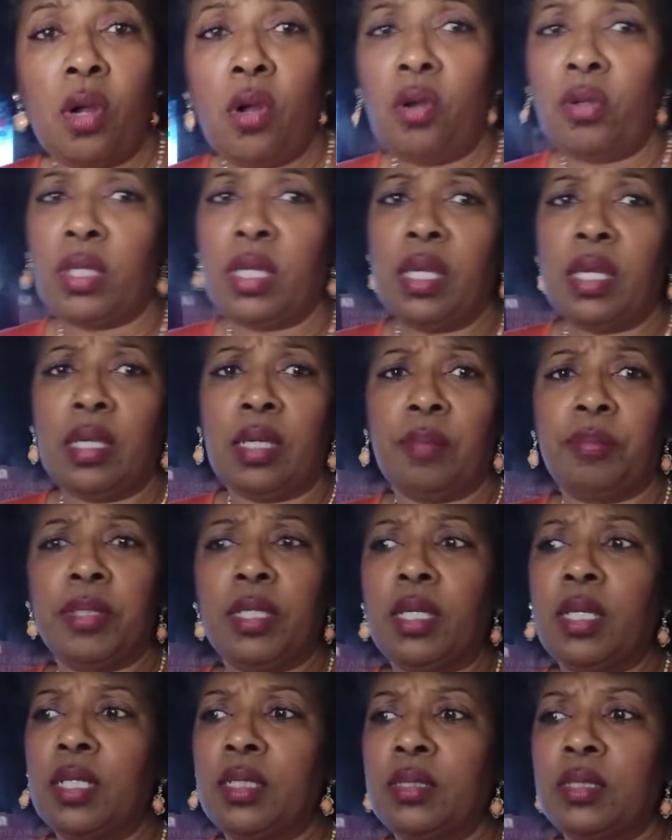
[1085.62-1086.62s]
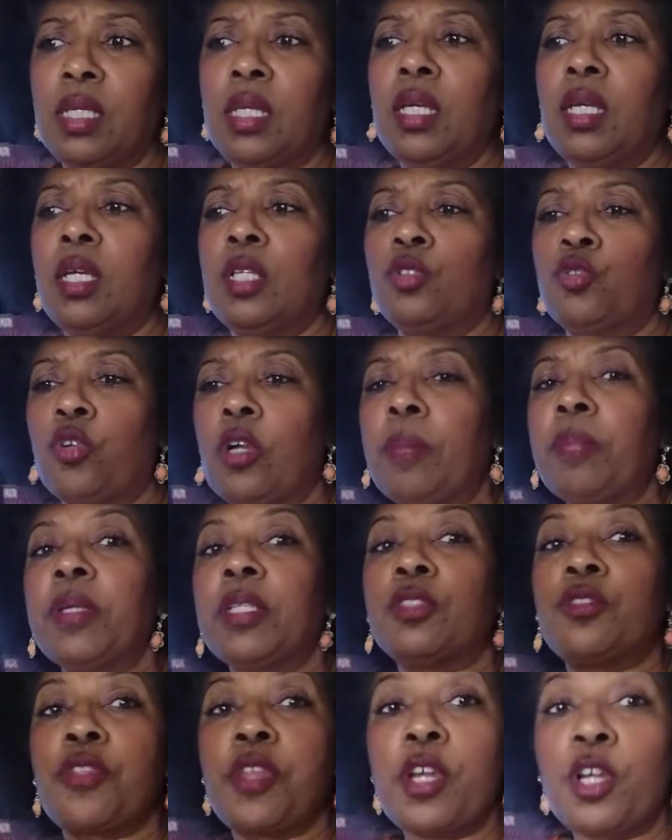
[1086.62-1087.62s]
Oh yeah, because
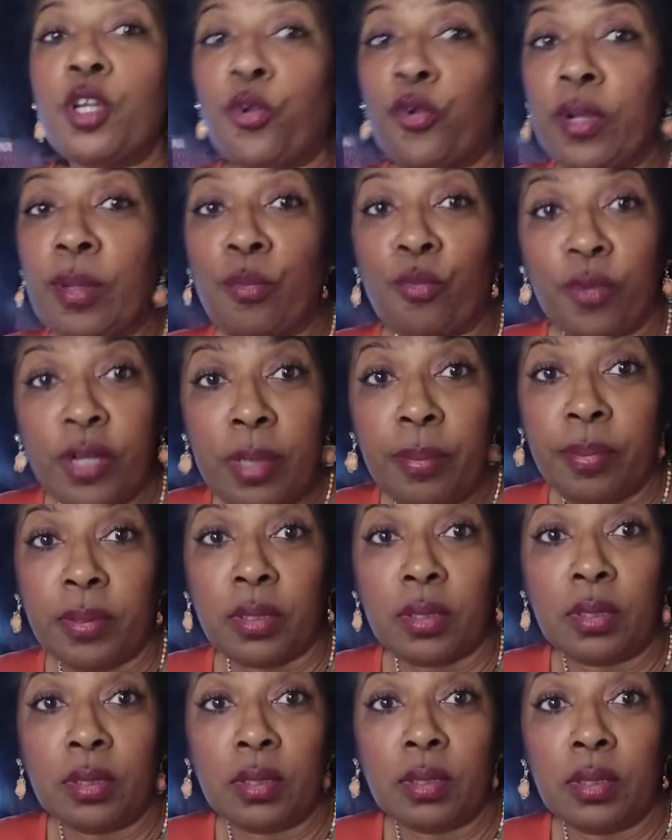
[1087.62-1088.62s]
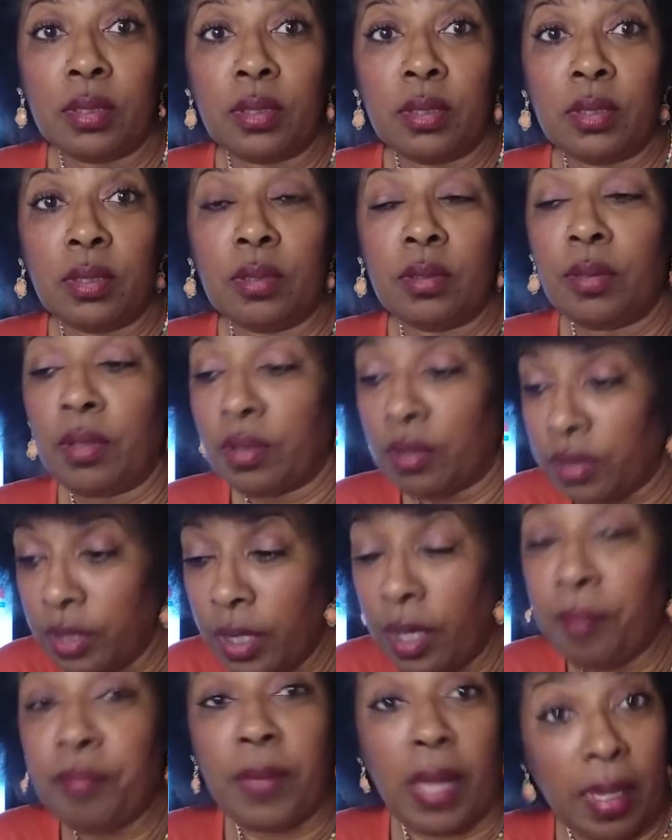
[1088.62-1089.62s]
Trump is their grim reaper.
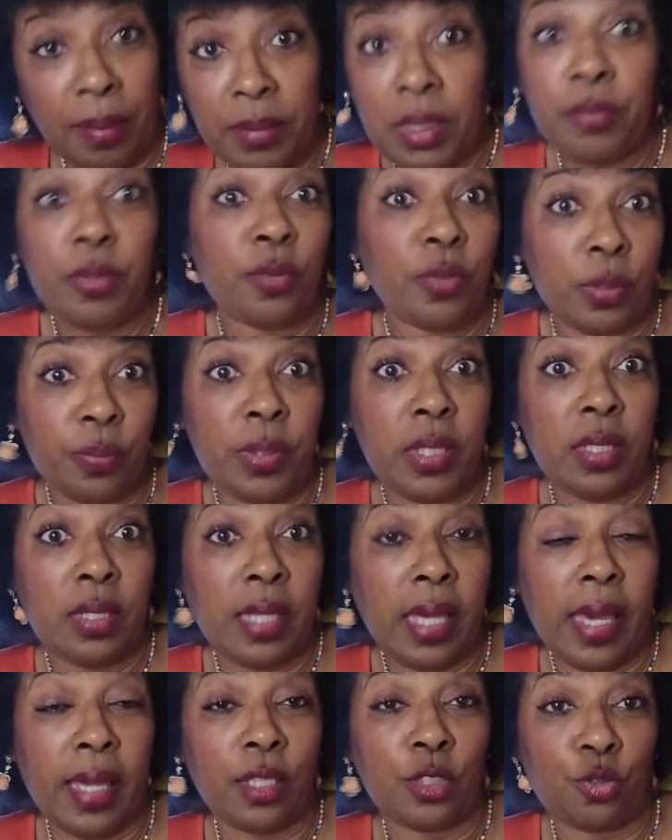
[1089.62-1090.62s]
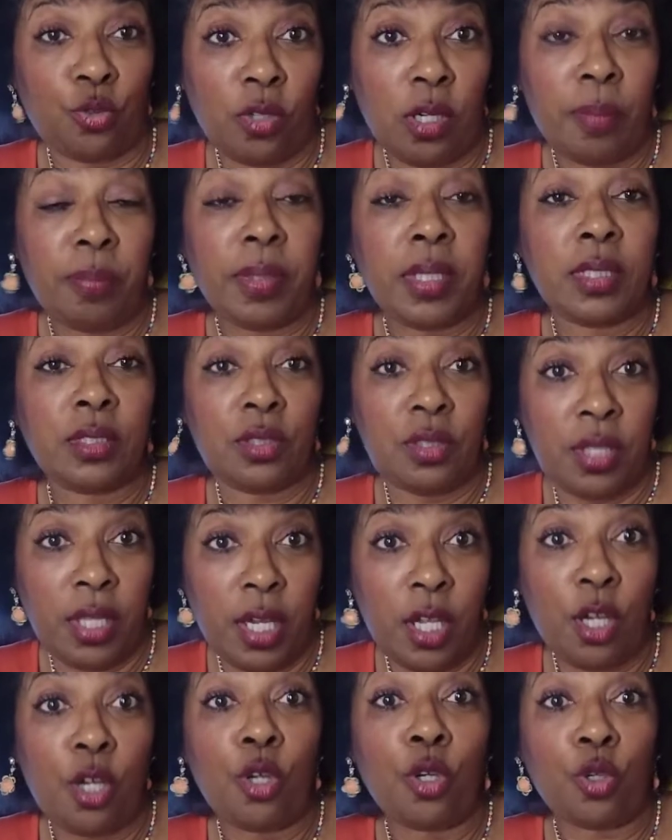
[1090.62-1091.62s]
Let me repeat that. Trump is
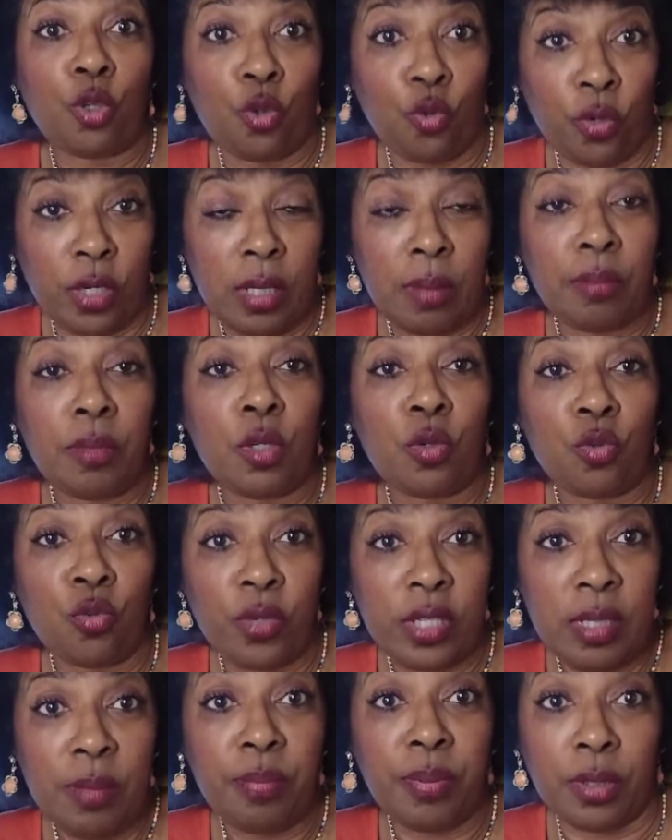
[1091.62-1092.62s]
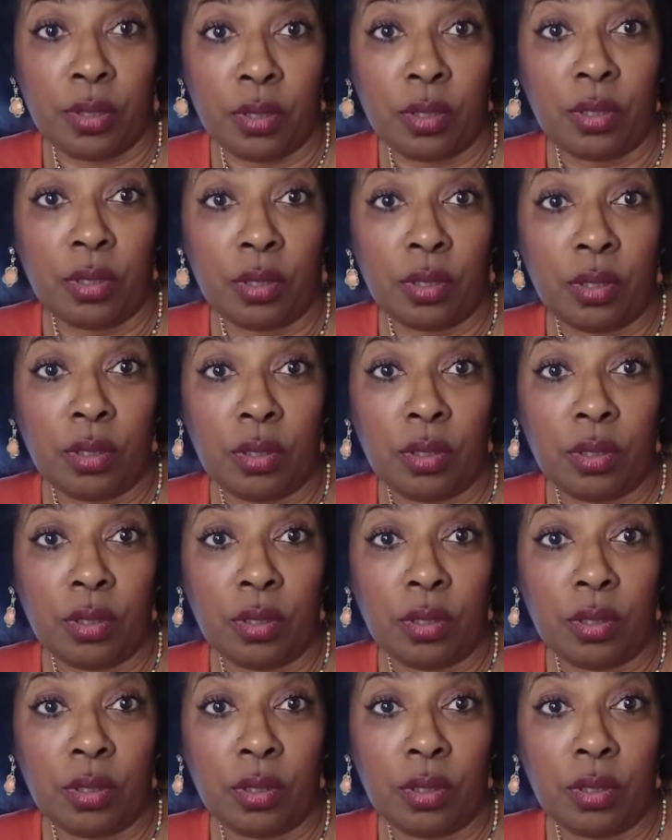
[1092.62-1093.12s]
their grim reaper.